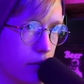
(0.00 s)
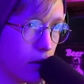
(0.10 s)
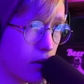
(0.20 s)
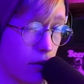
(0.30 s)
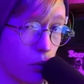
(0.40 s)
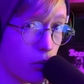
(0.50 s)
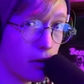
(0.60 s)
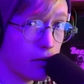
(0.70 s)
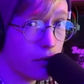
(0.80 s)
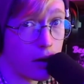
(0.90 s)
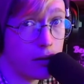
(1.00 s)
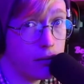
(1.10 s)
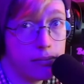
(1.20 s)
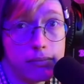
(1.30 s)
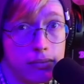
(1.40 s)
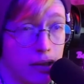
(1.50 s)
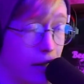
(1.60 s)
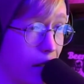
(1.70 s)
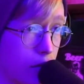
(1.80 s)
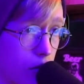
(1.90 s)
don't know if you want to be a fucking
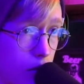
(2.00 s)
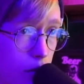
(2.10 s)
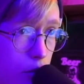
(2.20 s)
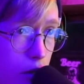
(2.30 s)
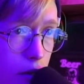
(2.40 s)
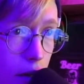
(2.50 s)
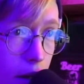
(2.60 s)
guest or some shit,